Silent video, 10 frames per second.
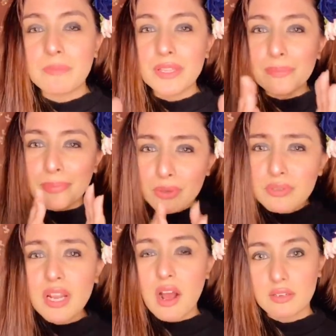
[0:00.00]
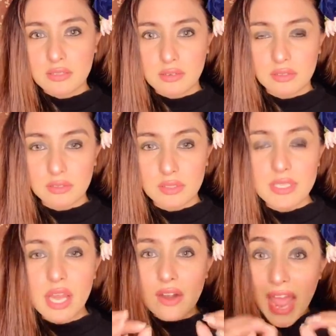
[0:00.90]
But the blue dark
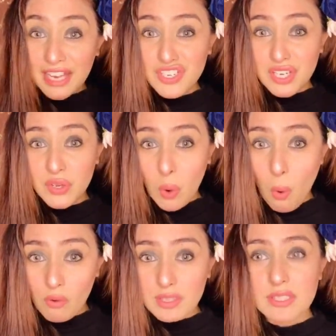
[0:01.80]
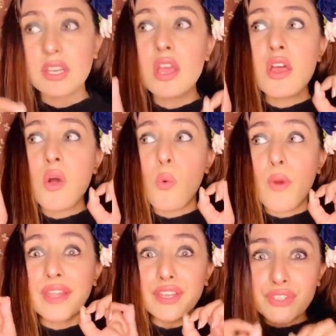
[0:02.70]
circles are actually caused
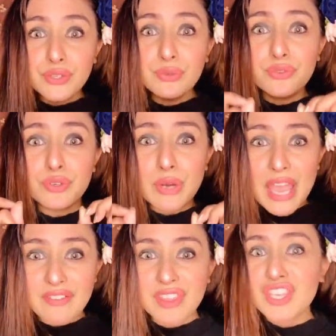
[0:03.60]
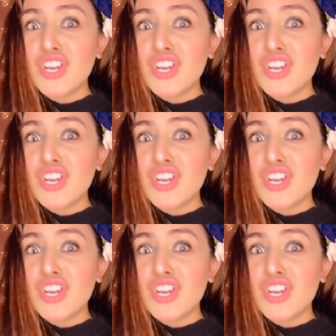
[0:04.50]
when you do everything you're